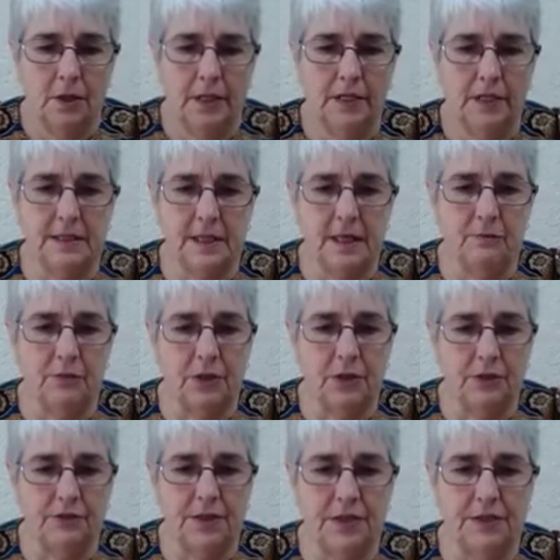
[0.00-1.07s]
example
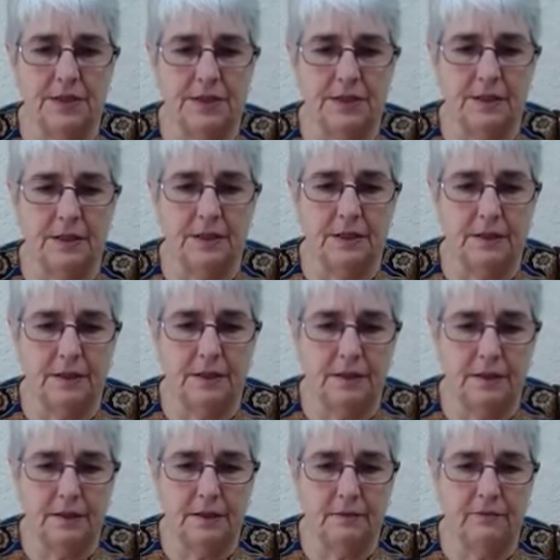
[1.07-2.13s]
of this
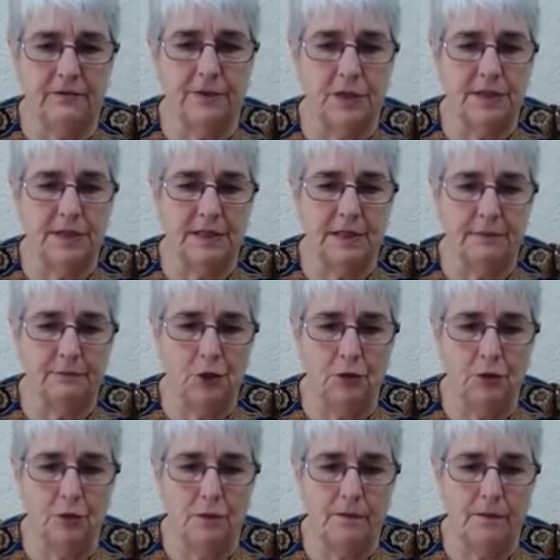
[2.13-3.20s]
in 1
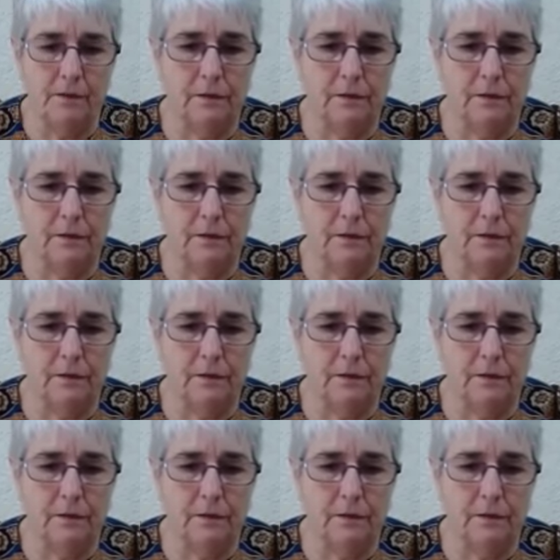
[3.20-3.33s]
Samuel.